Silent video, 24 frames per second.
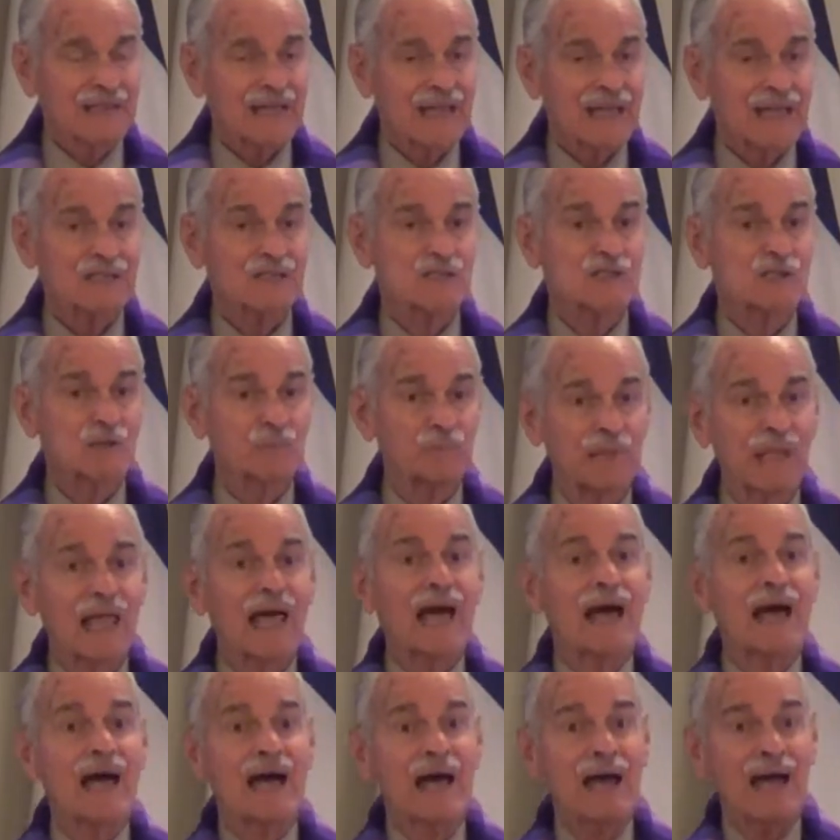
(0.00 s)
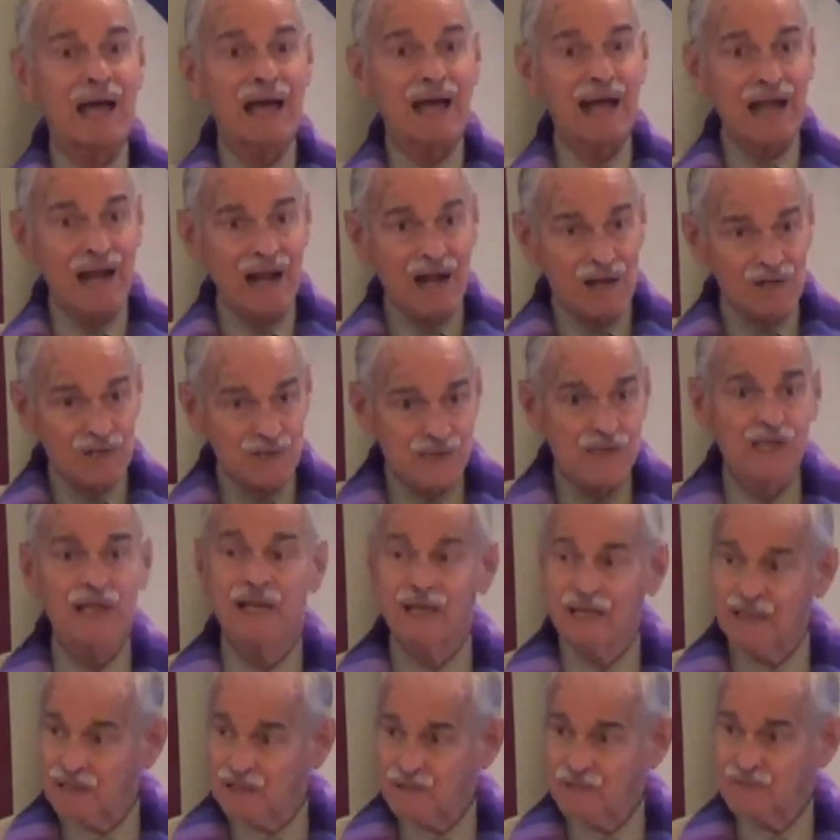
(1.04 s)
and supply
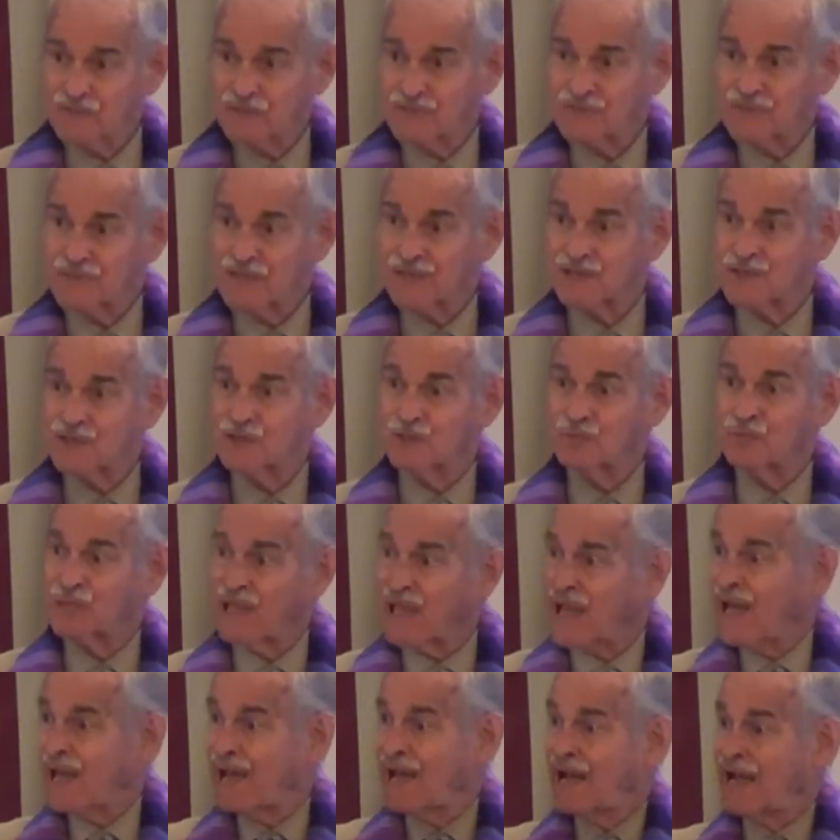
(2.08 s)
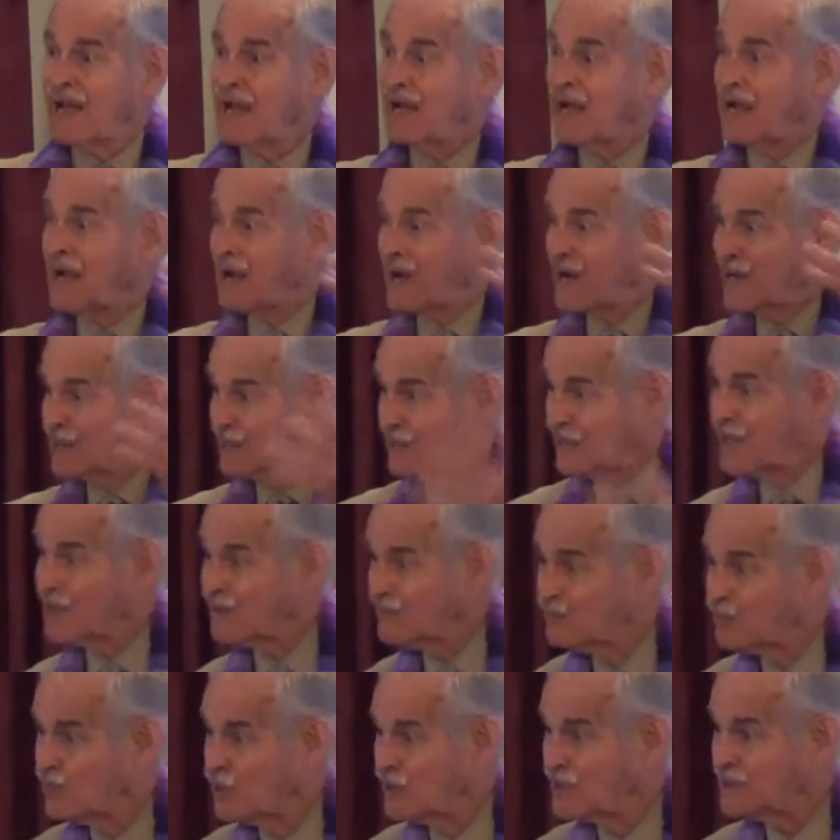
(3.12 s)
ourselves and supply our
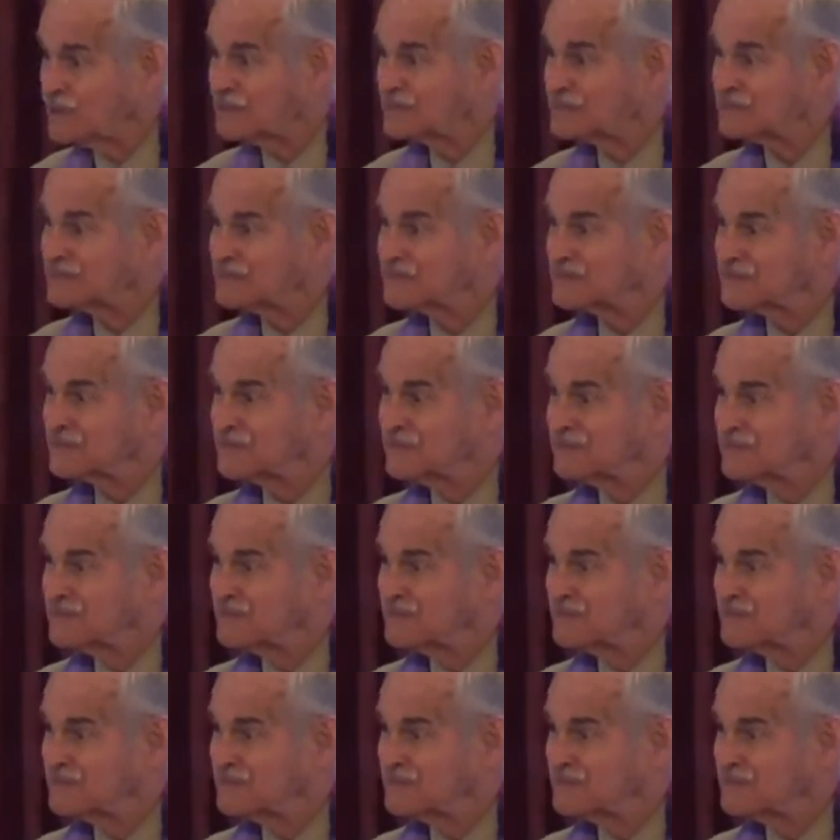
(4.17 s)
loved ones.